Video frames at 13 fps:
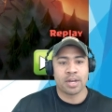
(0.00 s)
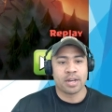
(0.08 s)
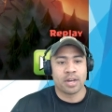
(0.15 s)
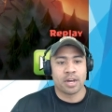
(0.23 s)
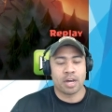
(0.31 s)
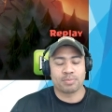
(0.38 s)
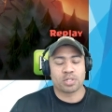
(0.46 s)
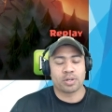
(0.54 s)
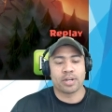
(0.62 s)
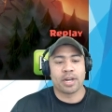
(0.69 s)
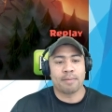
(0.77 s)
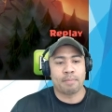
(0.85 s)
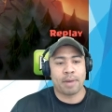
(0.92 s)

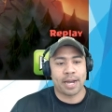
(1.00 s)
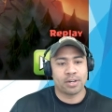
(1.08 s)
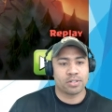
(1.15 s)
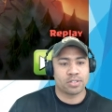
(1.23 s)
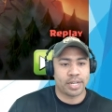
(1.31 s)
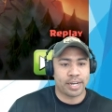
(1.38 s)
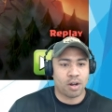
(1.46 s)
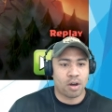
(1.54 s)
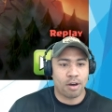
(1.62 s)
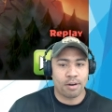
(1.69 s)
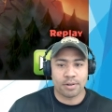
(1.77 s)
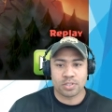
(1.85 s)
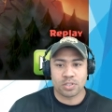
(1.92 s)
Miners and
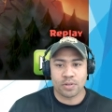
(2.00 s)
hogs.